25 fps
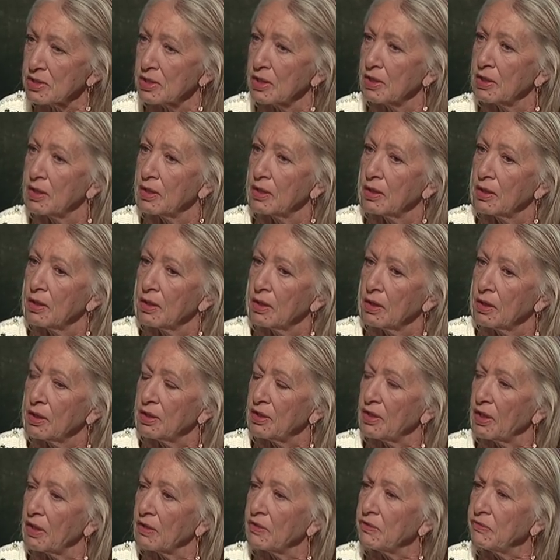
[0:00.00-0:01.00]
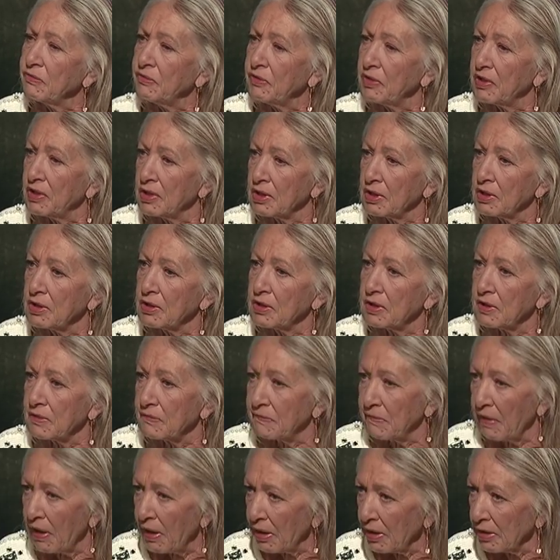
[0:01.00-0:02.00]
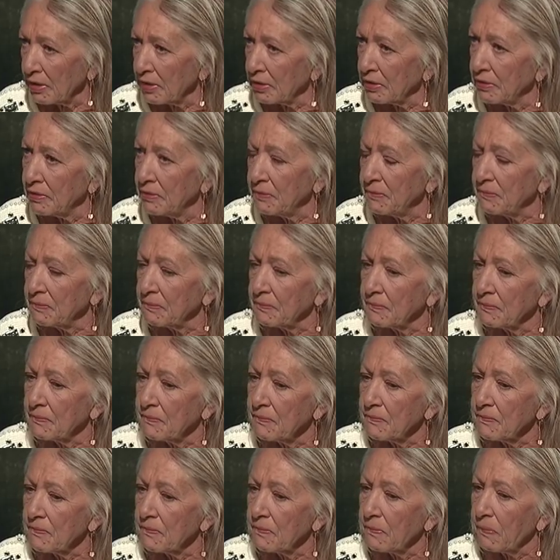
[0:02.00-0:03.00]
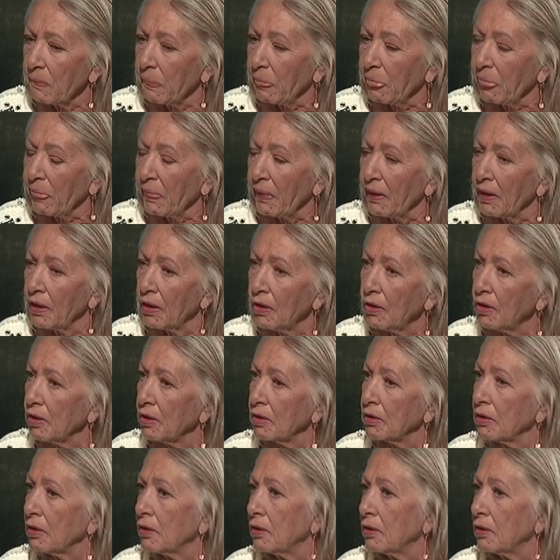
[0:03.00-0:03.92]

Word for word: Mm-hmm. Now, if indeed they're valid, I...